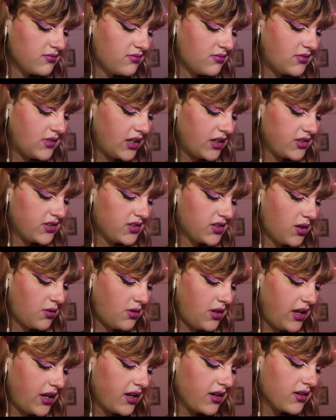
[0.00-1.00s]
They're so
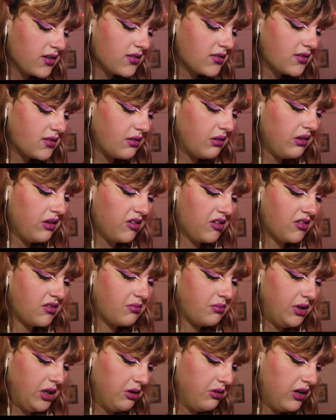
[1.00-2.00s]
like ugh,
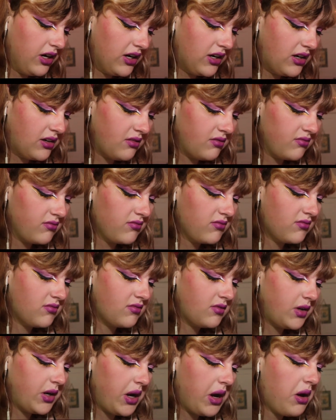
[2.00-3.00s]
muted and
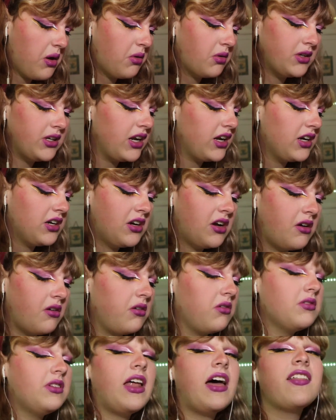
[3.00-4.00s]
Oh no no
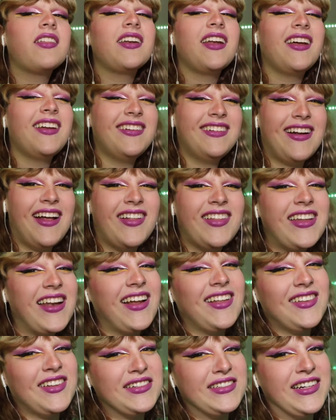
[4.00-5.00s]
no! Now that I now that
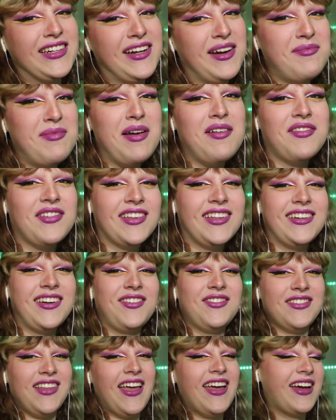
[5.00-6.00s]
I looked at them, I really
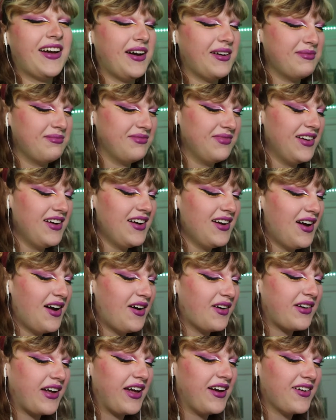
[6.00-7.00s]
don't like them.
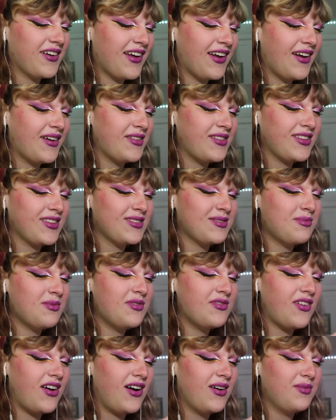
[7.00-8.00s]
Okay okay, let's
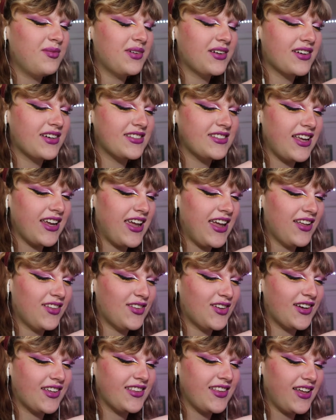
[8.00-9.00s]
move on because I can't
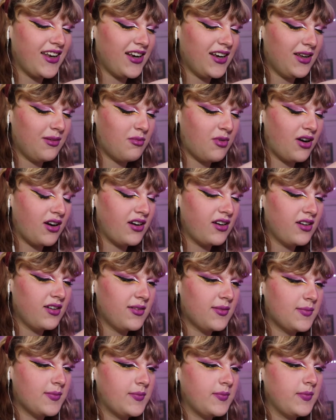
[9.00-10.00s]
look at that anymore.
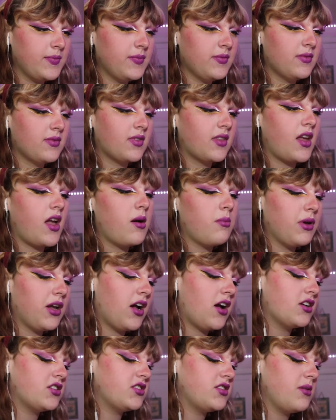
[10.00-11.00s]
Oh my
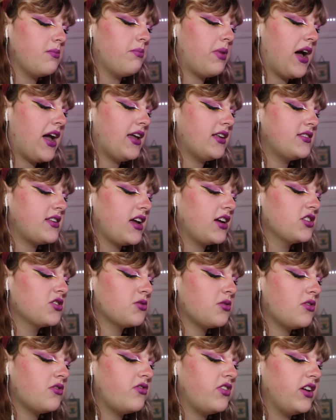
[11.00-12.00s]
gosh, the
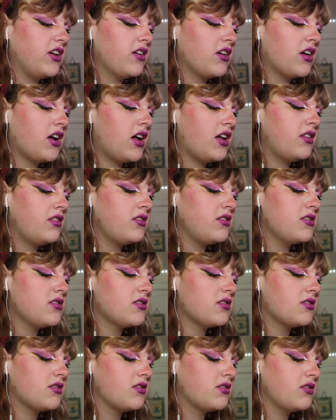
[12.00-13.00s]
bisexual finger guns.